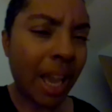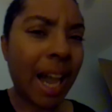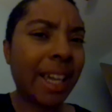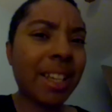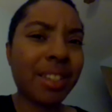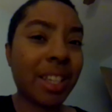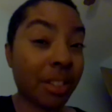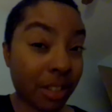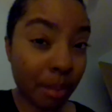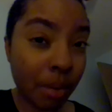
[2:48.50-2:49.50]
I guess
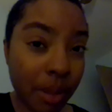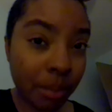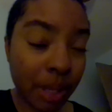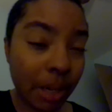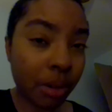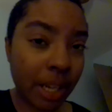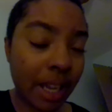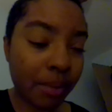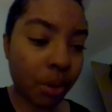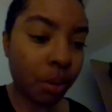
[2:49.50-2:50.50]
that's some of them that
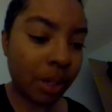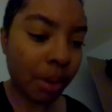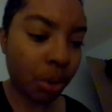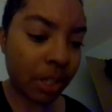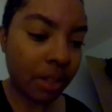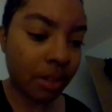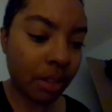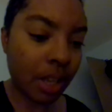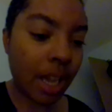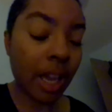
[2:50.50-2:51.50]
have cold
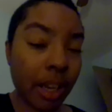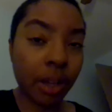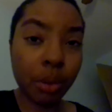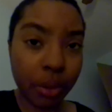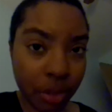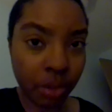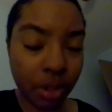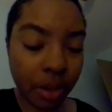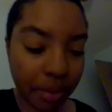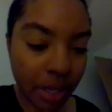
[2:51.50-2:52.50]
emotions, and the other ones are
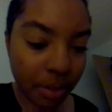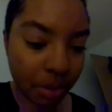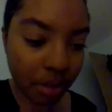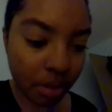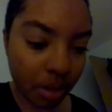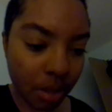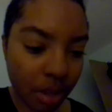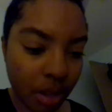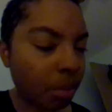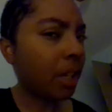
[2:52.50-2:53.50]
softies,
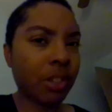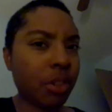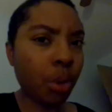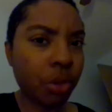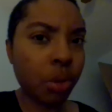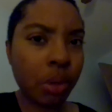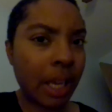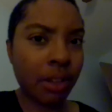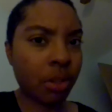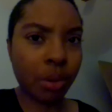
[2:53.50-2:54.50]
because those two
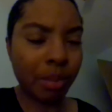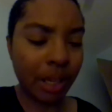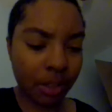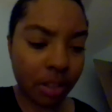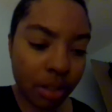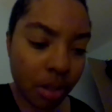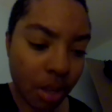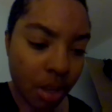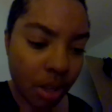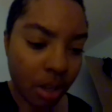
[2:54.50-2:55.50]
things don't mix.
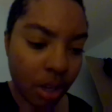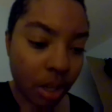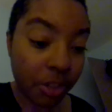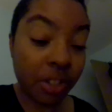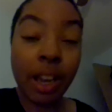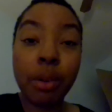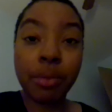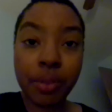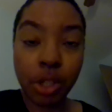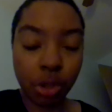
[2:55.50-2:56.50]

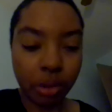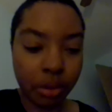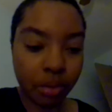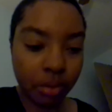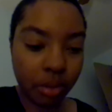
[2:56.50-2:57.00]
Sacrificial